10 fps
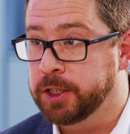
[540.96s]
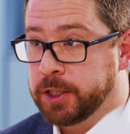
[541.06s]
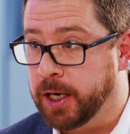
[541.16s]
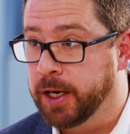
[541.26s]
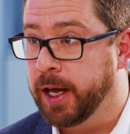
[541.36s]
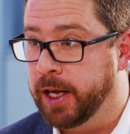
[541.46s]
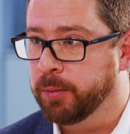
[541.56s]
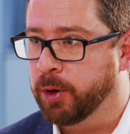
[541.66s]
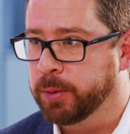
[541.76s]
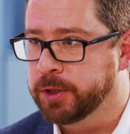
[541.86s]
digital
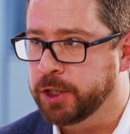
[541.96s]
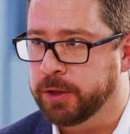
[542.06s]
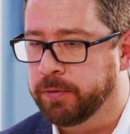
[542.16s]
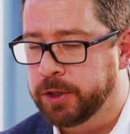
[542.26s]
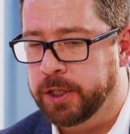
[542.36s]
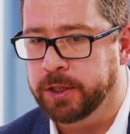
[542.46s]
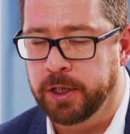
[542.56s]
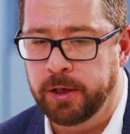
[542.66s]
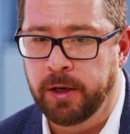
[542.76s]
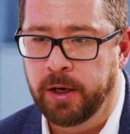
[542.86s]
annailer proposition
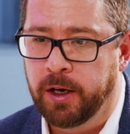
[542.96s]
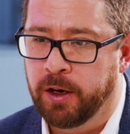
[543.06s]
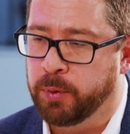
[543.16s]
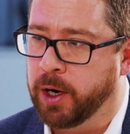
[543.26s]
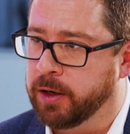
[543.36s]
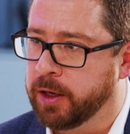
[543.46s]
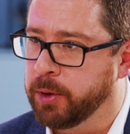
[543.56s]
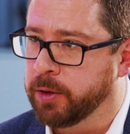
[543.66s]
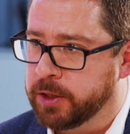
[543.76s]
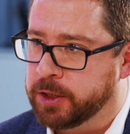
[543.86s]
Fujitsu have proudly
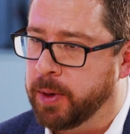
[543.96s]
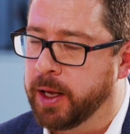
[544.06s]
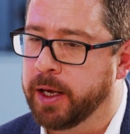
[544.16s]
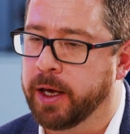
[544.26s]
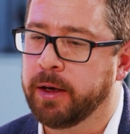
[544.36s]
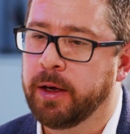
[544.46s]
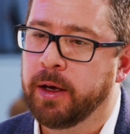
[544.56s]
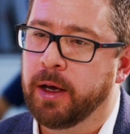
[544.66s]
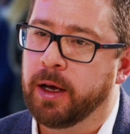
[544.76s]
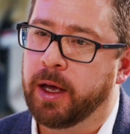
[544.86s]
put on display here.
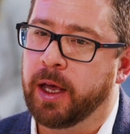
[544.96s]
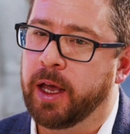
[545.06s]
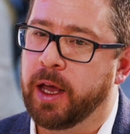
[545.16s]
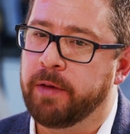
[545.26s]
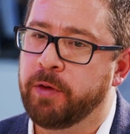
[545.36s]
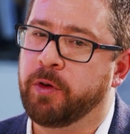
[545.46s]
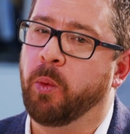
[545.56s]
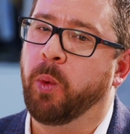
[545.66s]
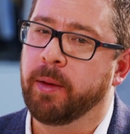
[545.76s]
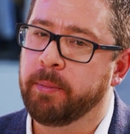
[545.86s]
If you've
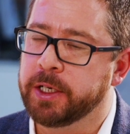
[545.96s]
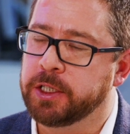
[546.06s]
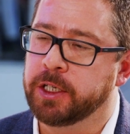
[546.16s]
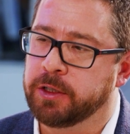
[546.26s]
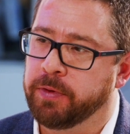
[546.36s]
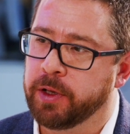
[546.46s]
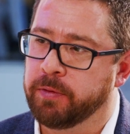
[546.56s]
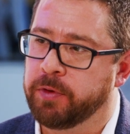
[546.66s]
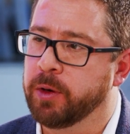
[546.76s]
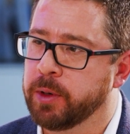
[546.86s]
got one message for the
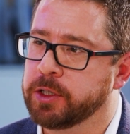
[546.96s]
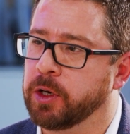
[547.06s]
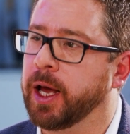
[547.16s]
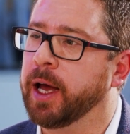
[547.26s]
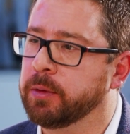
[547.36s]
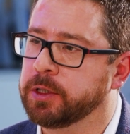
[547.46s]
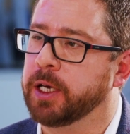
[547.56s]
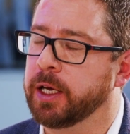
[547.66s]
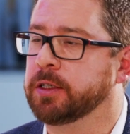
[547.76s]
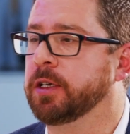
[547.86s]
viewers on how to
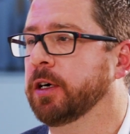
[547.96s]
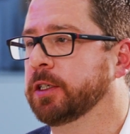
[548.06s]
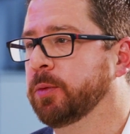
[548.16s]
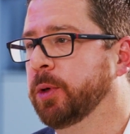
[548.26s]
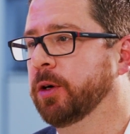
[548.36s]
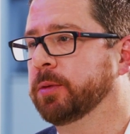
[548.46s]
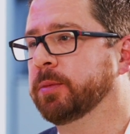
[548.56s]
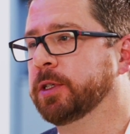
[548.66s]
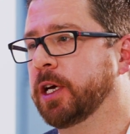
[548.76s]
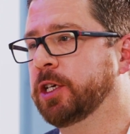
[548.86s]
get started with
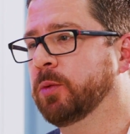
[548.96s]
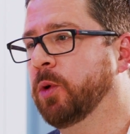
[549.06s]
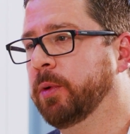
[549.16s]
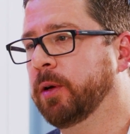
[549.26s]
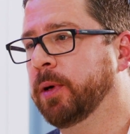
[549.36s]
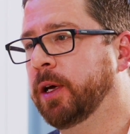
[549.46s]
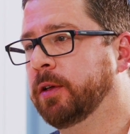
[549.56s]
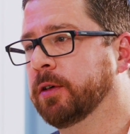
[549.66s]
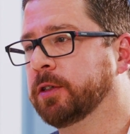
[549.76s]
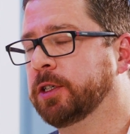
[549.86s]
optimization, what would it be,
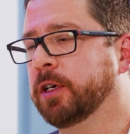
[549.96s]
Dr.